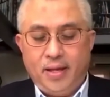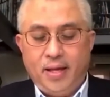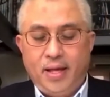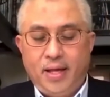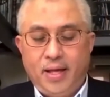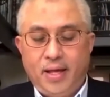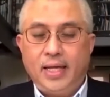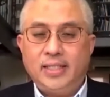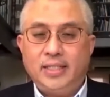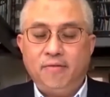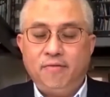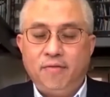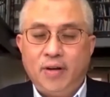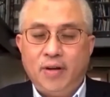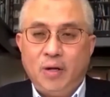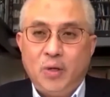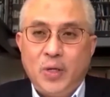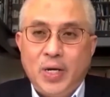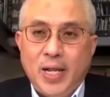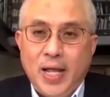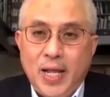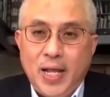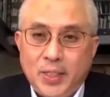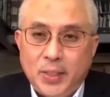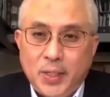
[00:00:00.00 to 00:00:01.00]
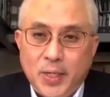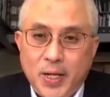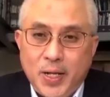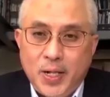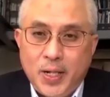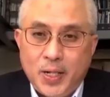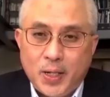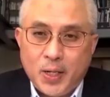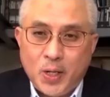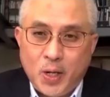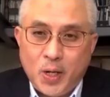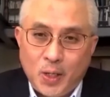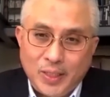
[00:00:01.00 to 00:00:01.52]
as a
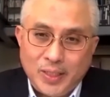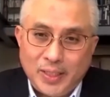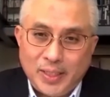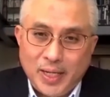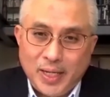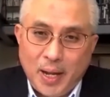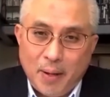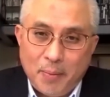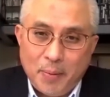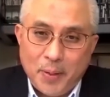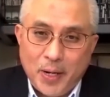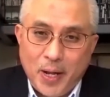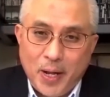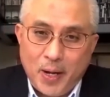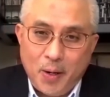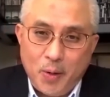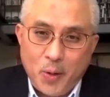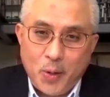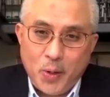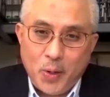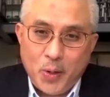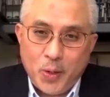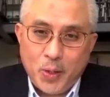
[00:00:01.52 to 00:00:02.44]
foundational concept, that